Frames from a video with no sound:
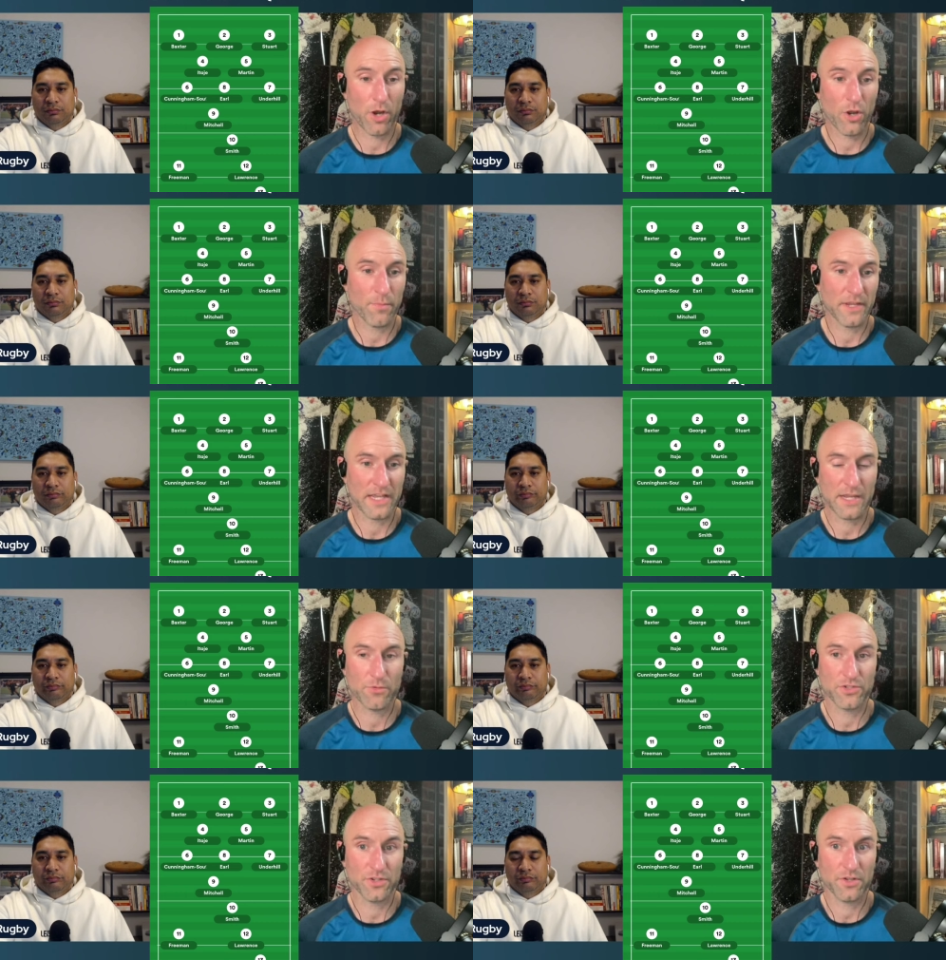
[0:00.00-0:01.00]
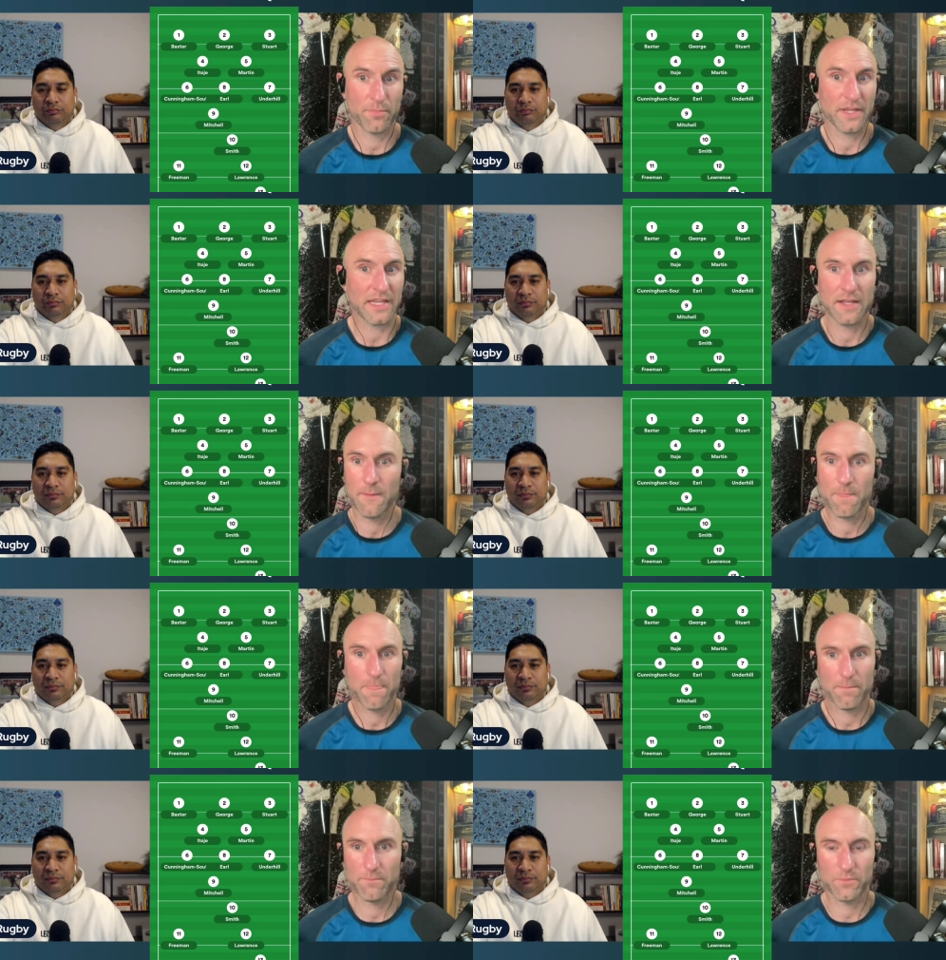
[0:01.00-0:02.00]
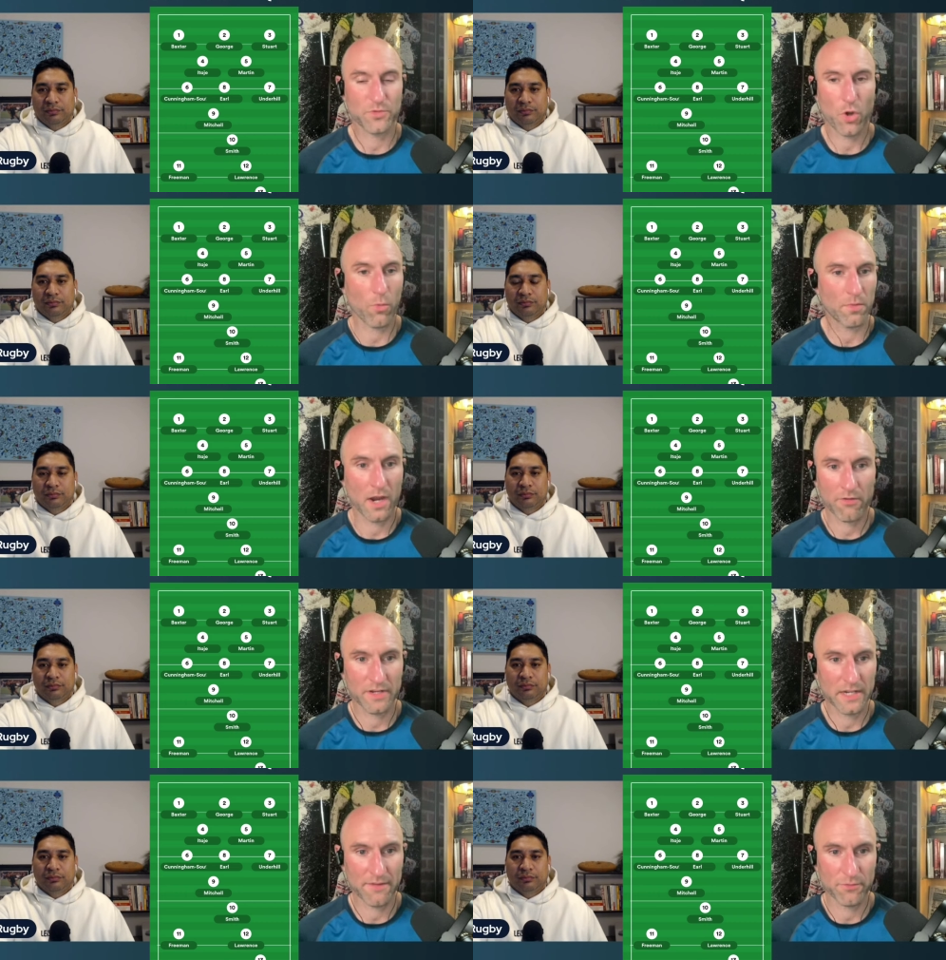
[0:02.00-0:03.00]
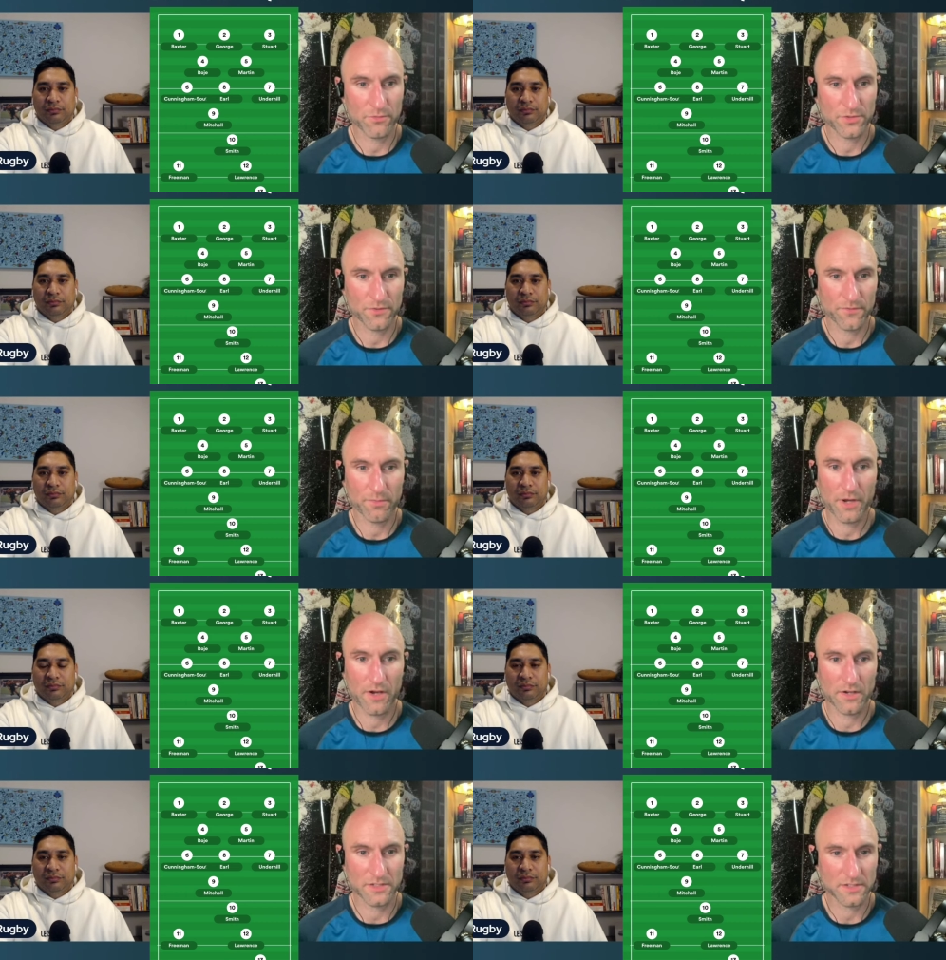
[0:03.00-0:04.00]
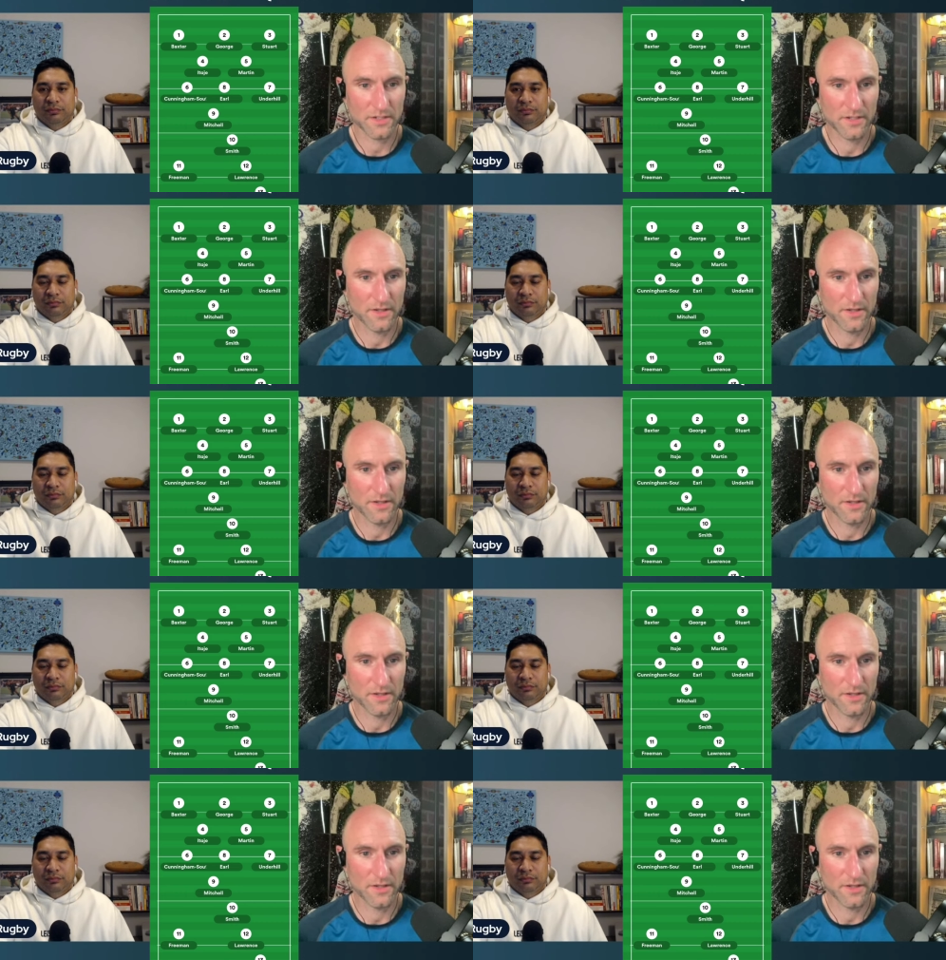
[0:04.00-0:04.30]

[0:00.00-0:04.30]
Speaker 1: hoping he was going to be Tom Curry levels of the past.